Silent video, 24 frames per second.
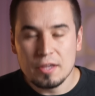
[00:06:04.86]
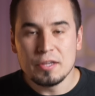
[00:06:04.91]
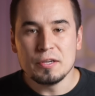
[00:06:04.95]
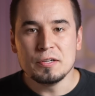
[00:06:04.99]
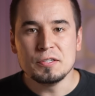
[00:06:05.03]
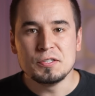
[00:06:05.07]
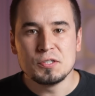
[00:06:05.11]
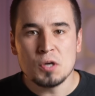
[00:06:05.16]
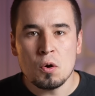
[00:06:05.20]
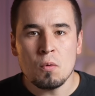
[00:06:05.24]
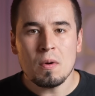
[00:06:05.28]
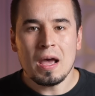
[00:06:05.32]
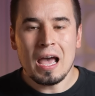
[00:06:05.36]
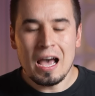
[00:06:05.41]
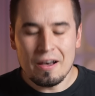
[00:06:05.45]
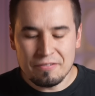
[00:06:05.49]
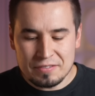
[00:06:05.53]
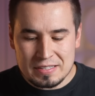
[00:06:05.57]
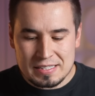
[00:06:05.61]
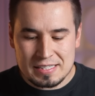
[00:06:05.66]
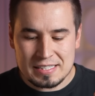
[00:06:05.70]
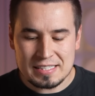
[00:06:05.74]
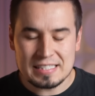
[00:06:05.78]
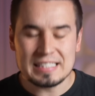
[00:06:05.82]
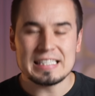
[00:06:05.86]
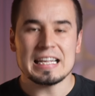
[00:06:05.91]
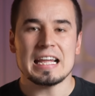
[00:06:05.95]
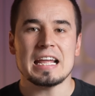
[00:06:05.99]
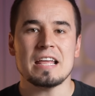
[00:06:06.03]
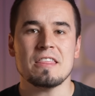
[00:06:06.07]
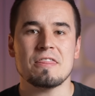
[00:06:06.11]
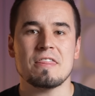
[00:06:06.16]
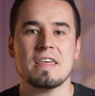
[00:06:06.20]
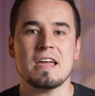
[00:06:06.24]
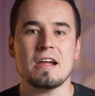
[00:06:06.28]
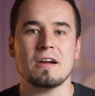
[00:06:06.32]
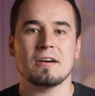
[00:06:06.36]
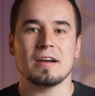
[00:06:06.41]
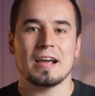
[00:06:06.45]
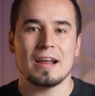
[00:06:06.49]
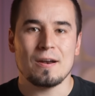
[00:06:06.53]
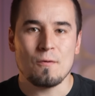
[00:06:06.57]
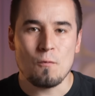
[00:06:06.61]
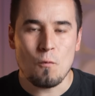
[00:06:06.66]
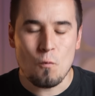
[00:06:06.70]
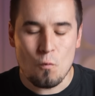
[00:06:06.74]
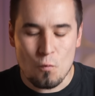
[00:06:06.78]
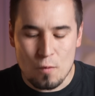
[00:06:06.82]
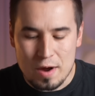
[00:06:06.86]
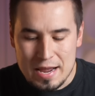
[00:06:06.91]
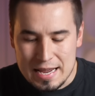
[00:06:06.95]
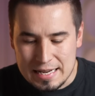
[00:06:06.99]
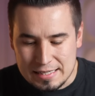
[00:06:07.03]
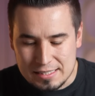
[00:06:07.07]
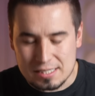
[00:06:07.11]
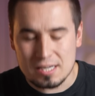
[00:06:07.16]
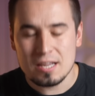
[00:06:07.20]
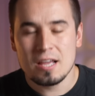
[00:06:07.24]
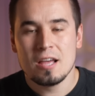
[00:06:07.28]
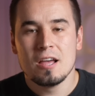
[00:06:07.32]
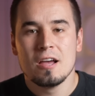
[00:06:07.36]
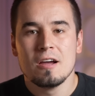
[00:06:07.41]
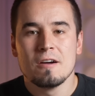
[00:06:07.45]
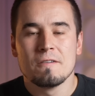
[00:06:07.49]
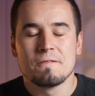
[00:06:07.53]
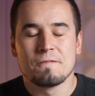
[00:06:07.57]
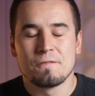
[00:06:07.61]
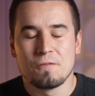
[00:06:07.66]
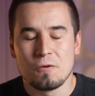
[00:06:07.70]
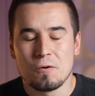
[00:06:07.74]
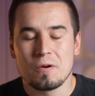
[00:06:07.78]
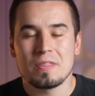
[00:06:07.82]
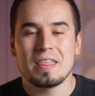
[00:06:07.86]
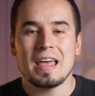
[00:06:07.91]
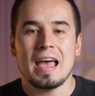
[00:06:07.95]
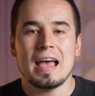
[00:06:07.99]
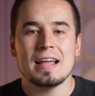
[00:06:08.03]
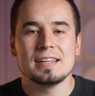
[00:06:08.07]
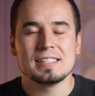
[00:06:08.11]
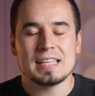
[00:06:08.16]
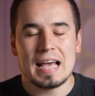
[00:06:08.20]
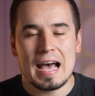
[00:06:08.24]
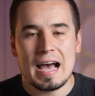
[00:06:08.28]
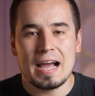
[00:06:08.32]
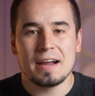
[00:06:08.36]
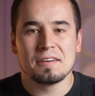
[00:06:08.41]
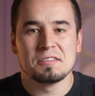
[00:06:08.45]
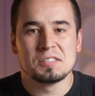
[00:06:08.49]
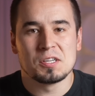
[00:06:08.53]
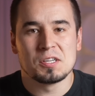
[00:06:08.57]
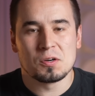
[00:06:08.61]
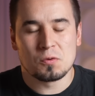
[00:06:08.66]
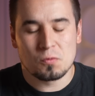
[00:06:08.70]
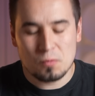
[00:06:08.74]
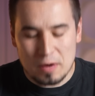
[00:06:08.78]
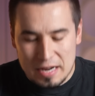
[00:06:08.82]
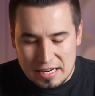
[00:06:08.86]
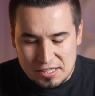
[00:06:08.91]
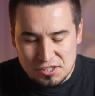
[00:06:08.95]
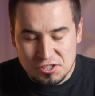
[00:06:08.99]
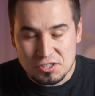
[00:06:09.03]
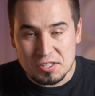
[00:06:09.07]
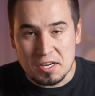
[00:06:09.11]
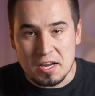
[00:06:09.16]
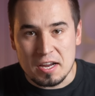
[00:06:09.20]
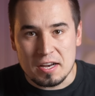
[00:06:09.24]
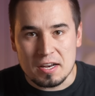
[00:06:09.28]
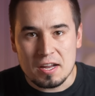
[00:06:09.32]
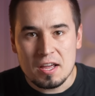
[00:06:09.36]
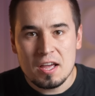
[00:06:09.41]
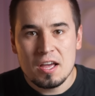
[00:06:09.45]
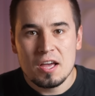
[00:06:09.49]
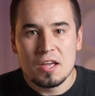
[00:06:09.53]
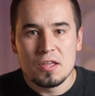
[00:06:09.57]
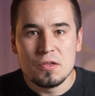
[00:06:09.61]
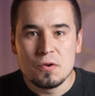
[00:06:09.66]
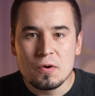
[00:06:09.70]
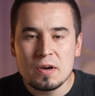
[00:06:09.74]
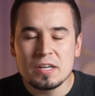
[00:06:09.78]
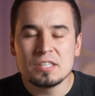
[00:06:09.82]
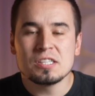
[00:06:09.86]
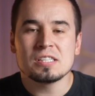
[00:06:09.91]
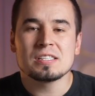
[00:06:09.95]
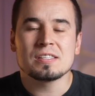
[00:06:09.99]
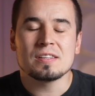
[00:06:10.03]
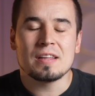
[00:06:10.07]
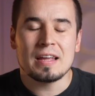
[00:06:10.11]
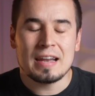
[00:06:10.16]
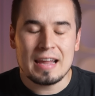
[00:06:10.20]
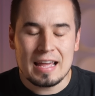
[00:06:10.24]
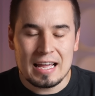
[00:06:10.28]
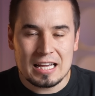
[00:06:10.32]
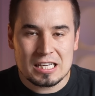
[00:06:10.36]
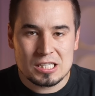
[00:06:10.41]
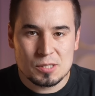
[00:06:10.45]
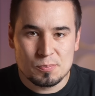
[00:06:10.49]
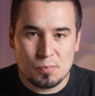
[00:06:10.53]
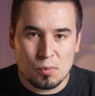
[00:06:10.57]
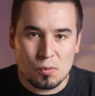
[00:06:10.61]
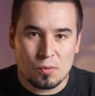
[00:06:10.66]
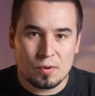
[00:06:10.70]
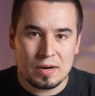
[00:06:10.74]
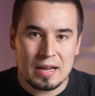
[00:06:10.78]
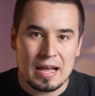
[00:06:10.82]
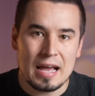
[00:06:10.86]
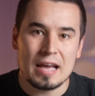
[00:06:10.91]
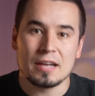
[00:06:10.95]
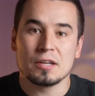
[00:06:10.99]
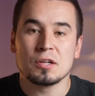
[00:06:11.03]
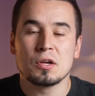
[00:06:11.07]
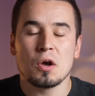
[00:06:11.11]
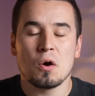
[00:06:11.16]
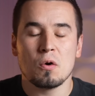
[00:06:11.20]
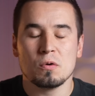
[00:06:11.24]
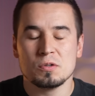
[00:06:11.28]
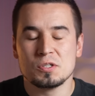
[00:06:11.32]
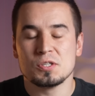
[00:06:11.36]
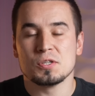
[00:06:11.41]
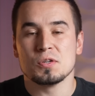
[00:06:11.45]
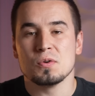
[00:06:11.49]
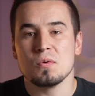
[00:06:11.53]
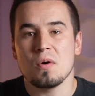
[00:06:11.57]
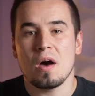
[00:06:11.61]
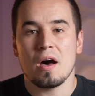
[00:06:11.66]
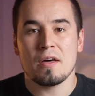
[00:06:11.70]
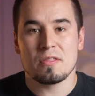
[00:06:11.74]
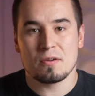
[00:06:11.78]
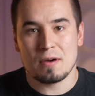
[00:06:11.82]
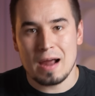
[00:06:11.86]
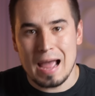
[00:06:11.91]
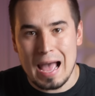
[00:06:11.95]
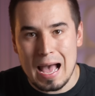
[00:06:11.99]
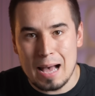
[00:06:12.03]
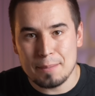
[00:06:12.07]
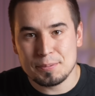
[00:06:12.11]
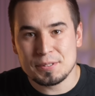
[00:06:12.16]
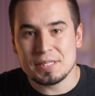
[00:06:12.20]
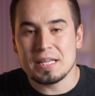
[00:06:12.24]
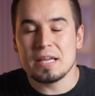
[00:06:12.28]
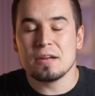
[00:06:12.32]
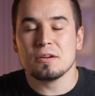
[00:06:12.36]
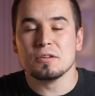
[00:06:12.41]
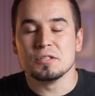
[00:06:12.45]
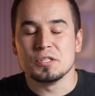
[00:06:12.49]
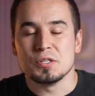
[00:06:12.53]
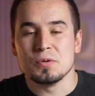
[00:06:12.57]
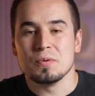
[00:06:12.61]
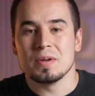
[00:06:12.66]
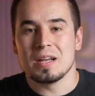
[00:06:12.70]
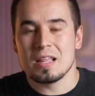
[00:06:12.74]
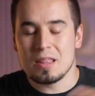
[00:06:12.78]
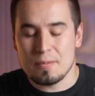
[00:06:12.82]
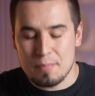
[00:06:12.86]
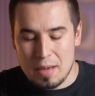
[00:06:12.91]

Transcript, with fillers: you don't have to stay there and wait for the entire duration. You can just let it export and go to other apps. It'll do it in the